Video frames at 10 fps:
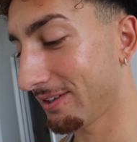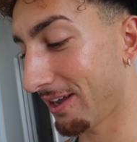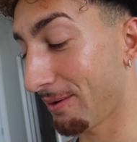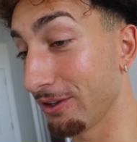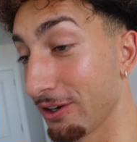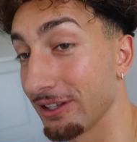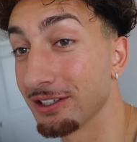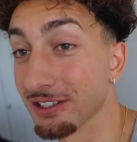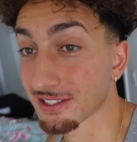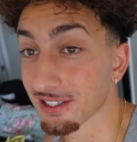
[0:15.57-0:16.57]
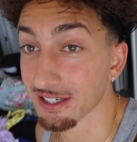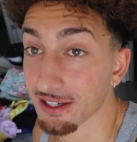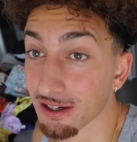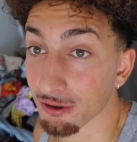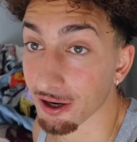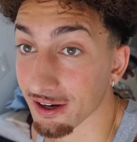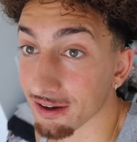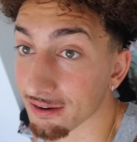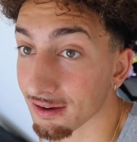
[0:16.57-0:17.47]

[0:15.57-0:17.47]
I'm literally just cleaning up right now,